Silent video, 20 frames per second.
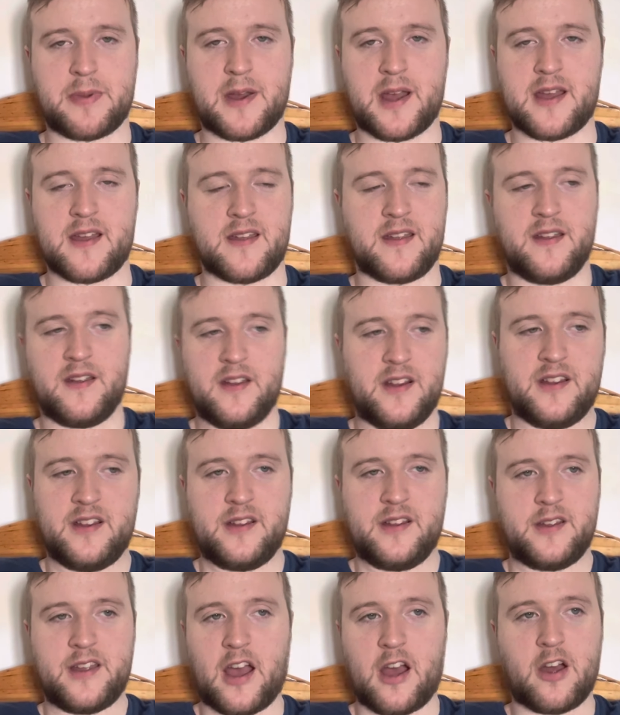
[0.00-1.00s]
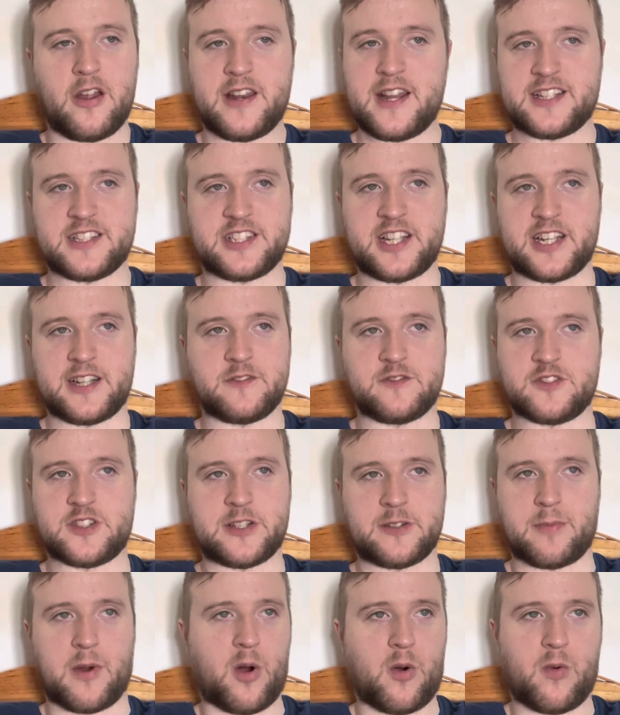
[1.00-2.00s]
but
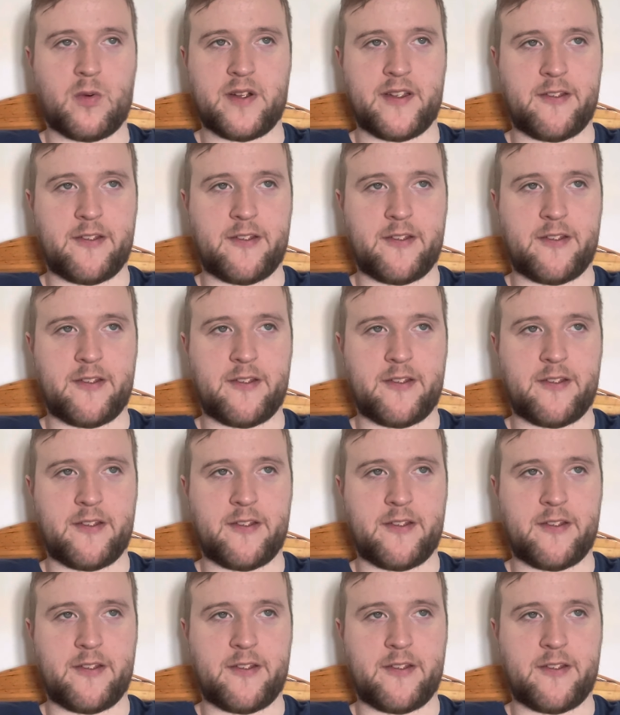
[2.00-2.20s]
unacceptable.